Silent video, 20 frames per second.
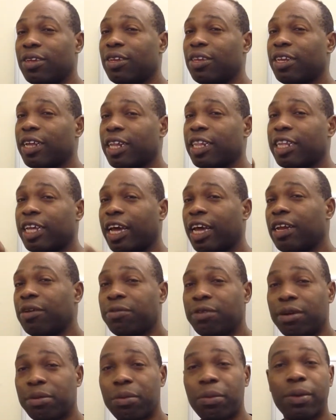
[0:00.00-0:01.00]
That's kind of
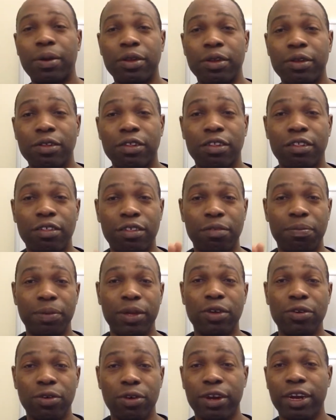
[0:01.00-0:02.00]
what I'm about to
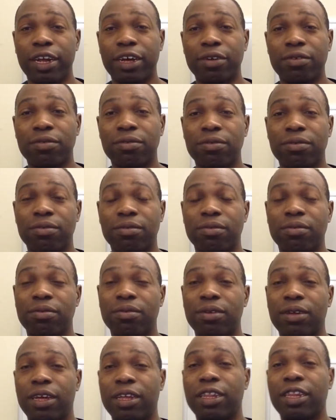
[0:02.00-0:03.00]
speak on now.
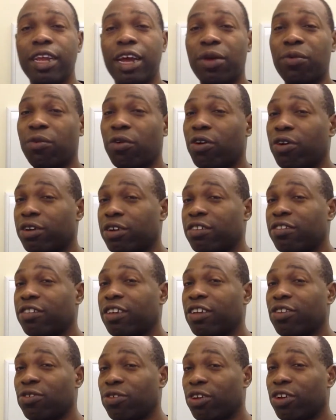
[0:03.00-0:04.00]
It's not wrong to say
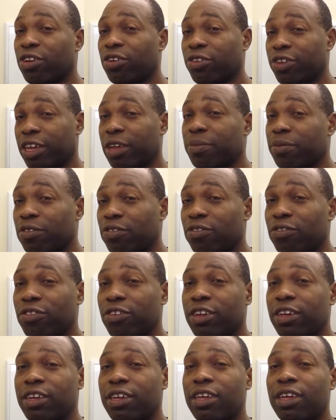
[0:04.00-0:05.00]
nuclear
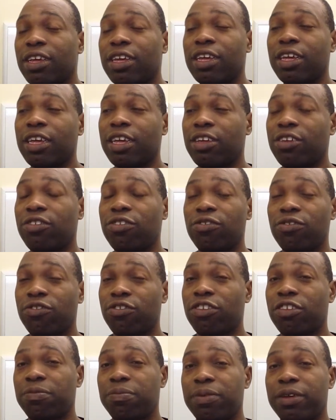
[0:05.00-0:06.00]
chemistry. You've
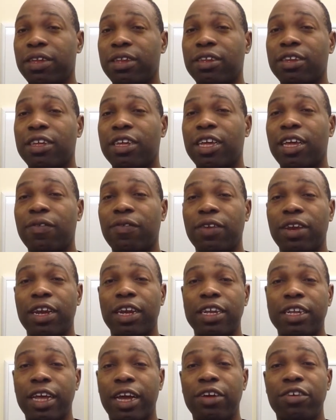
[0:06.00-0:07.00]
just been given an
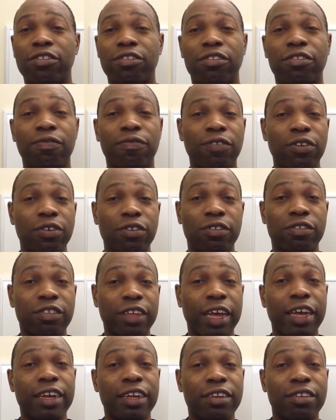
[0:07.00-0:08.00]
entire field of
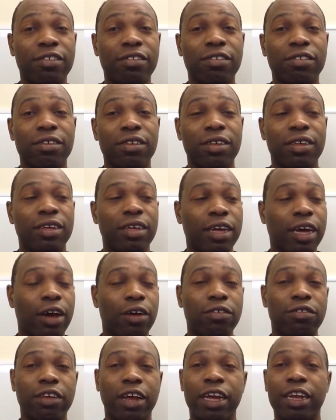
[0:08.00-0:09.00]
science
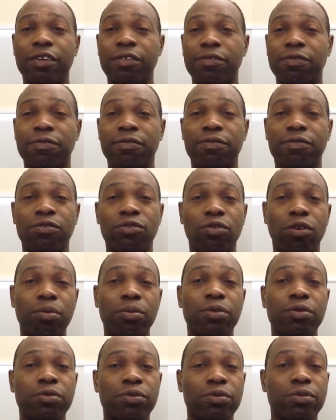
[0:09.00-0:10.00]
outside of
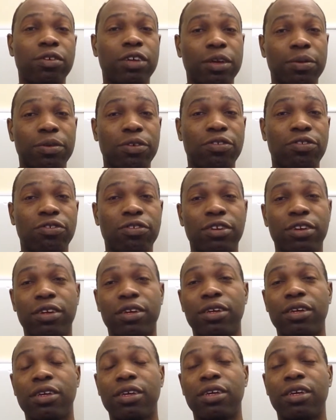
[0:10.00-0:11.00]
normal chemistry
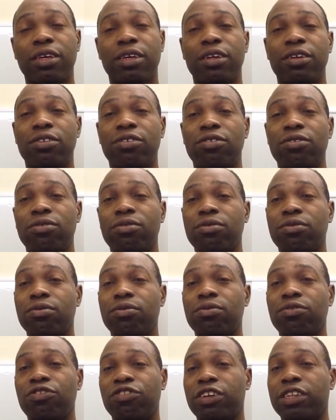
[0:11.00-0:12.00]
to
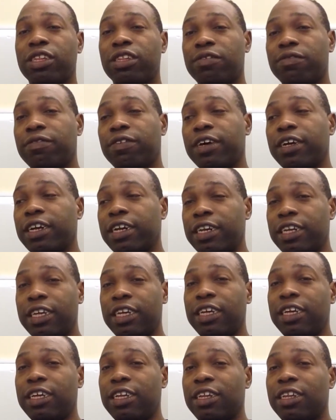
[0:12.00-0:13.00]
justify the
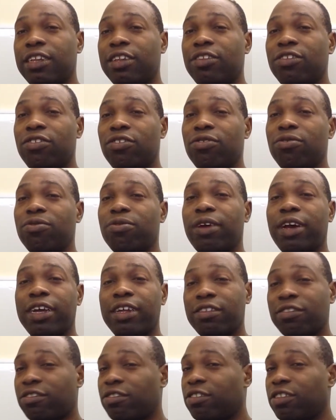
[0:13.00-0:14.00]
need to
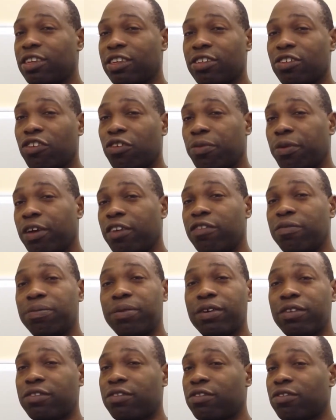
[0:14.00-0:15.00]
write 600-page
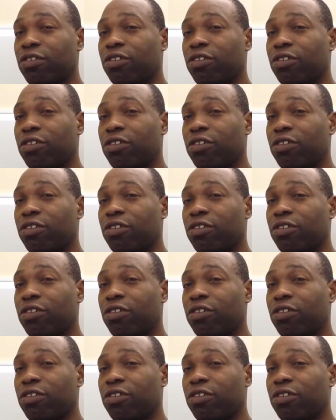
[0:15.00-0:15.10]
books